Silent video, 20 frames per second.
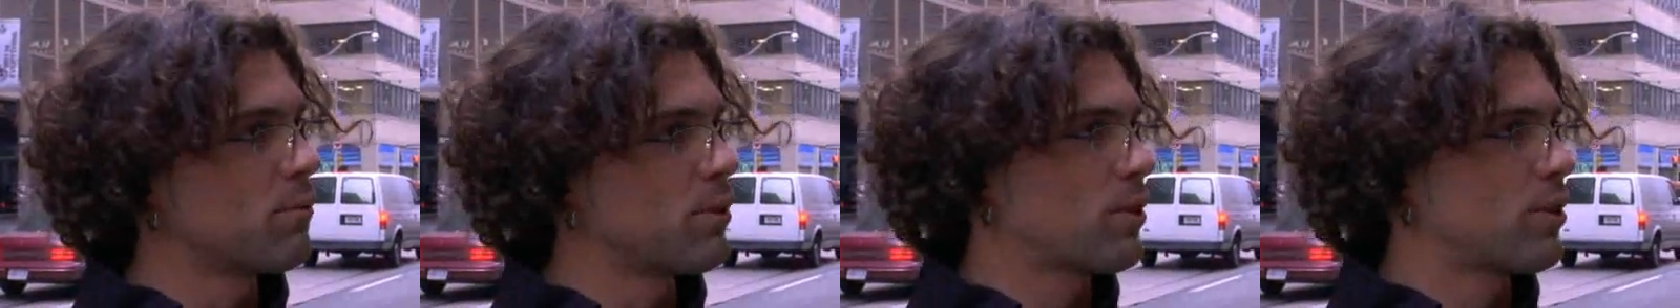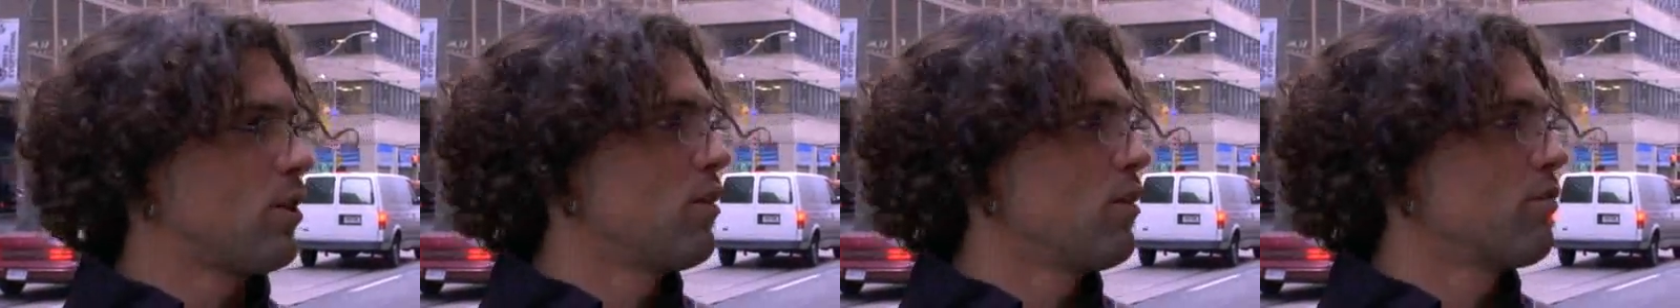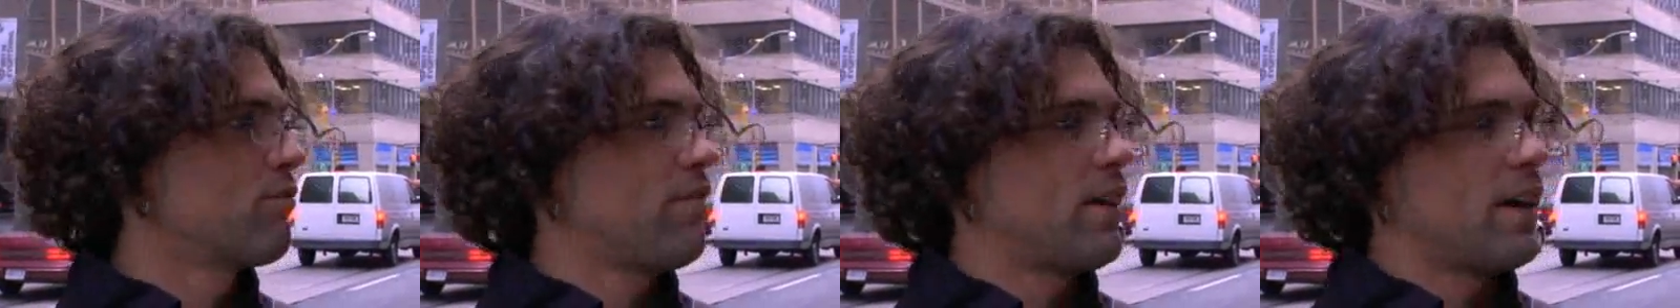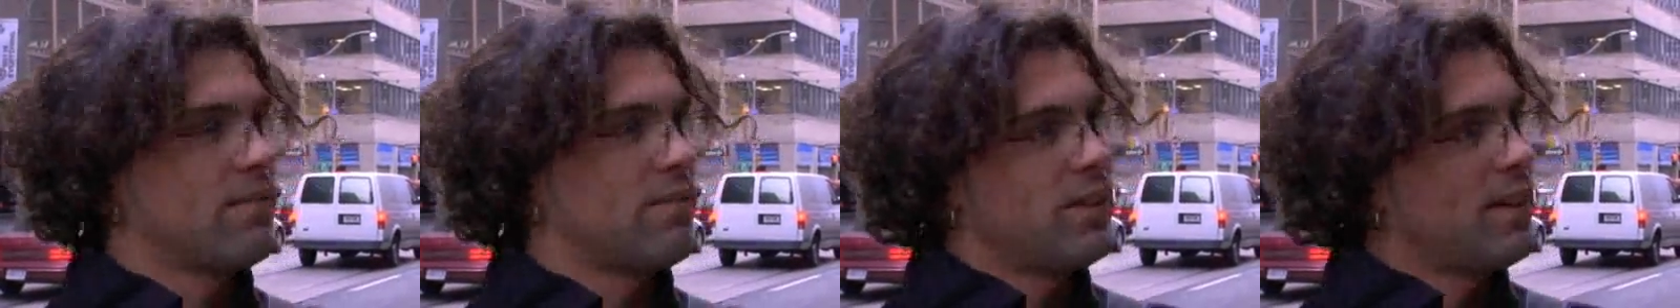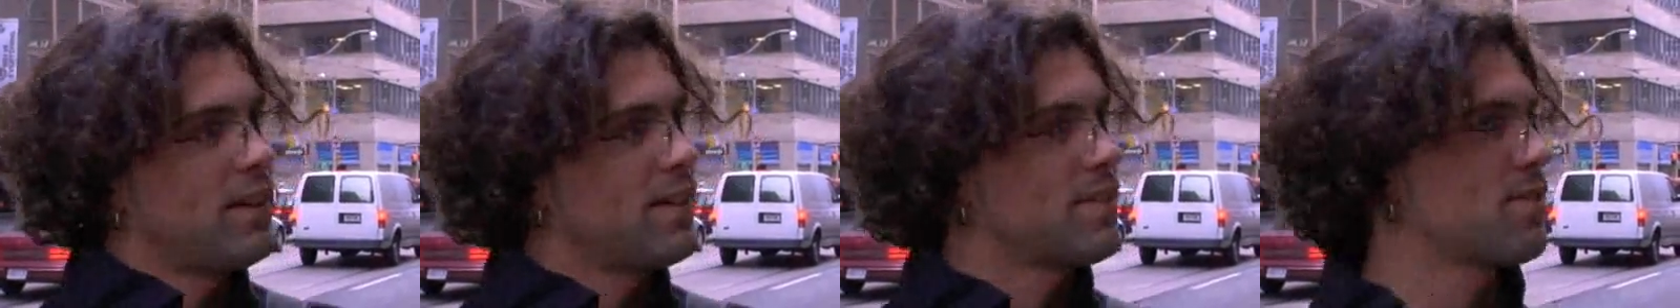We'd call it
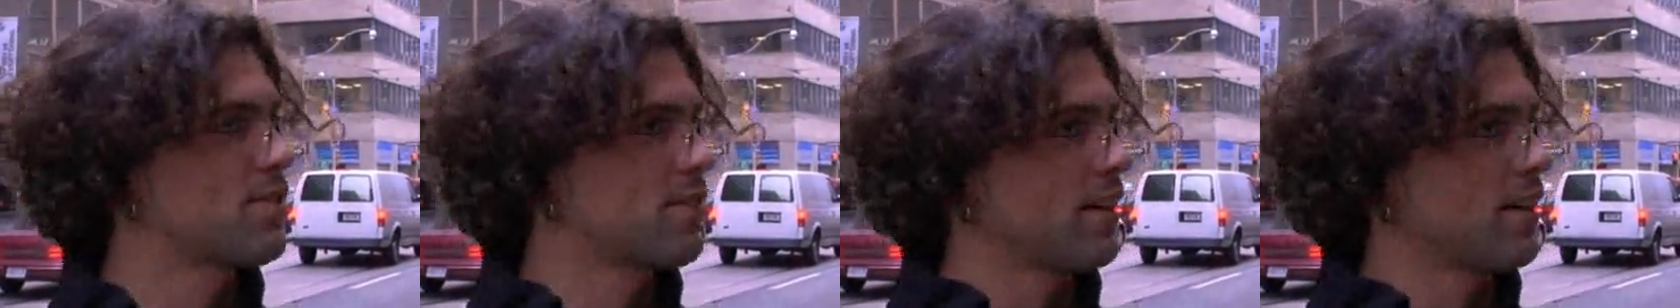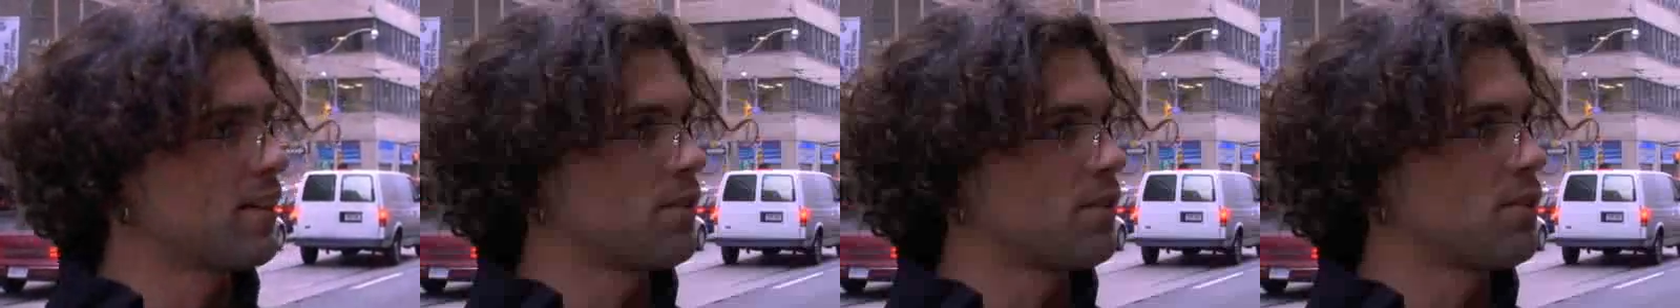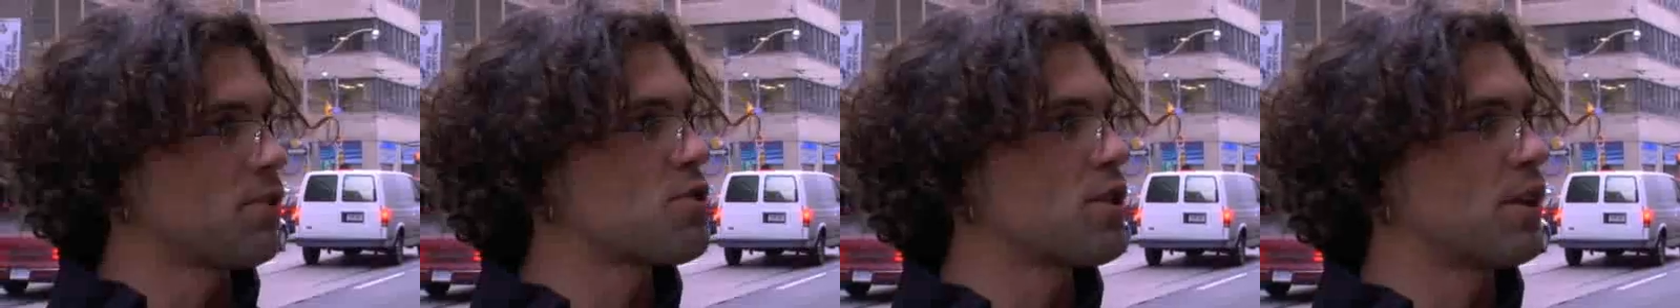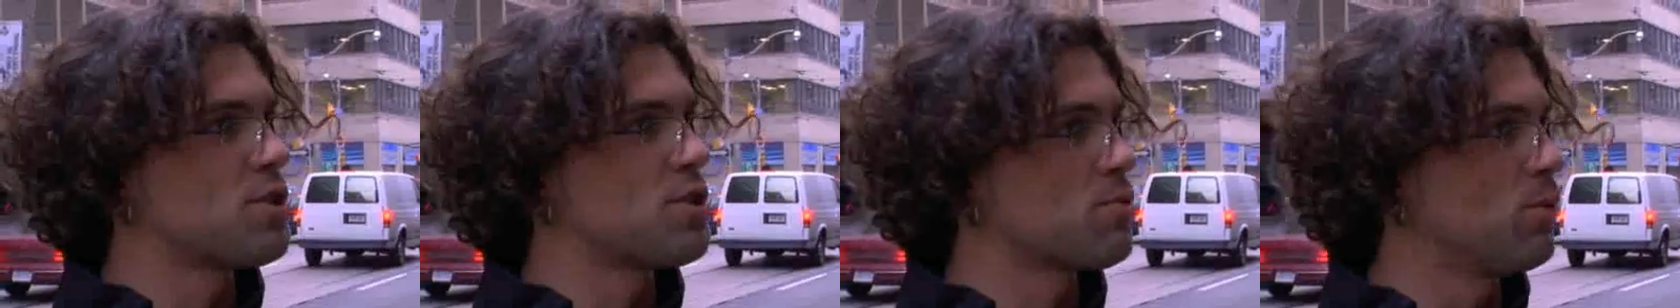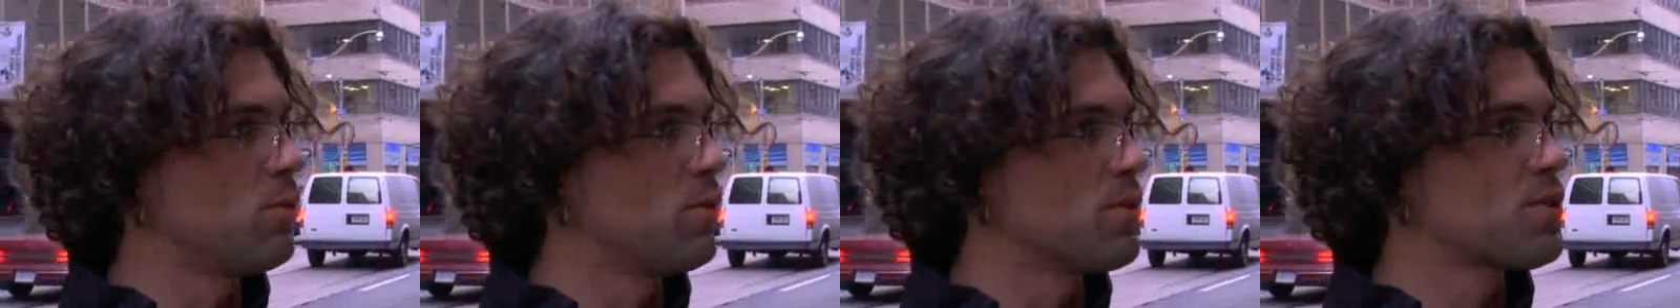5S. It's kind of
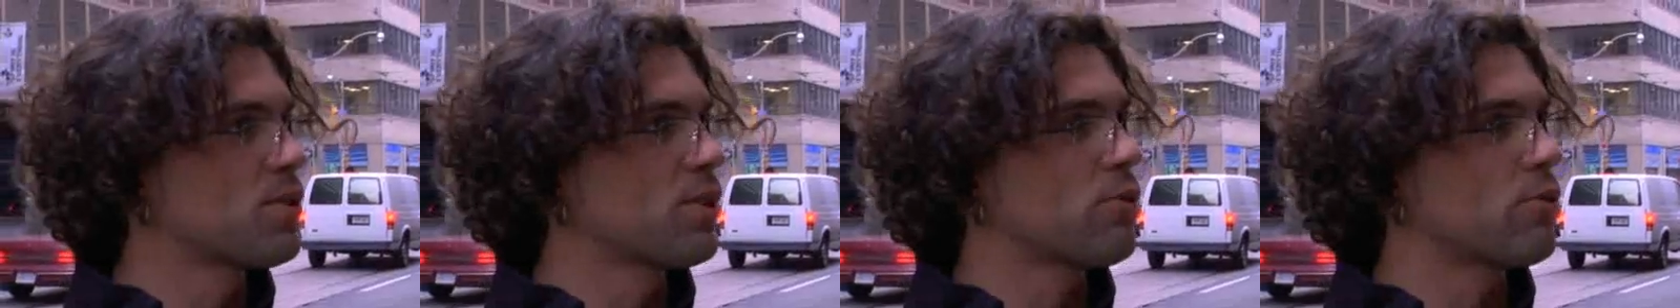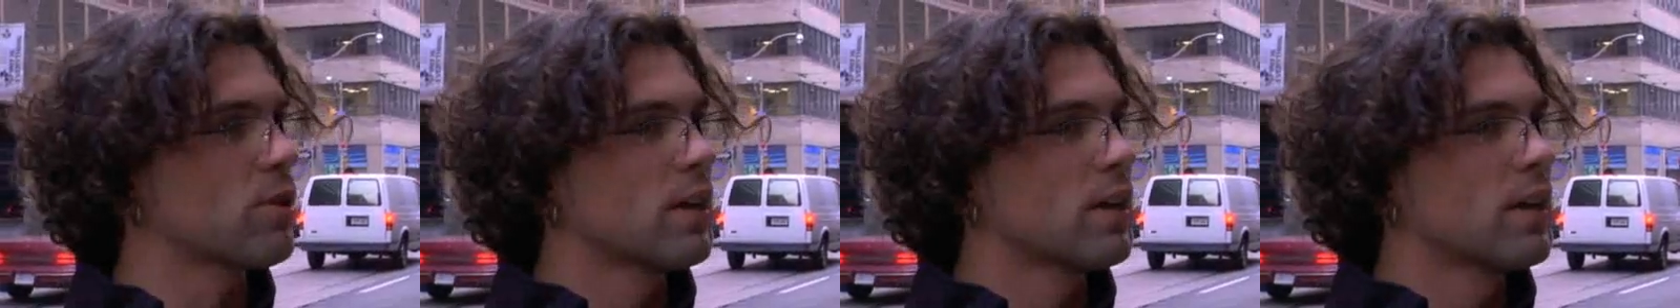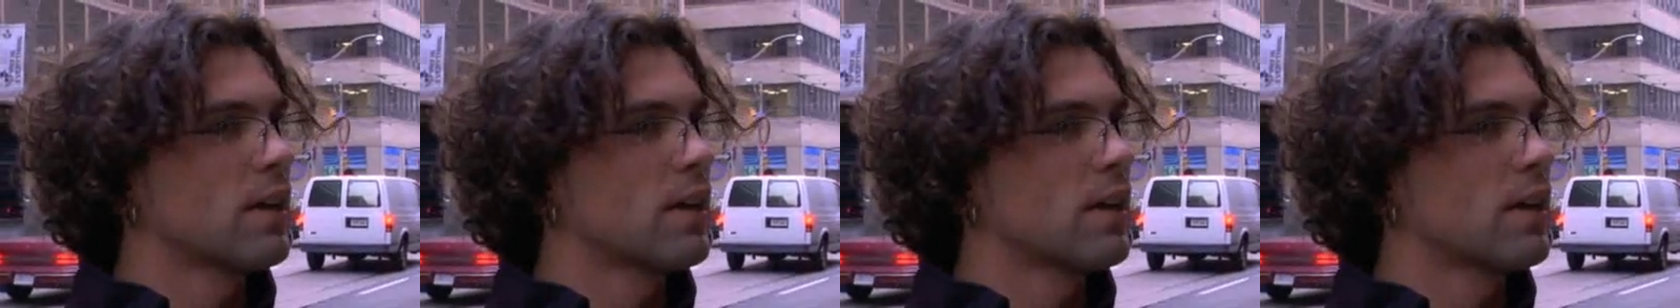interchangeable. And so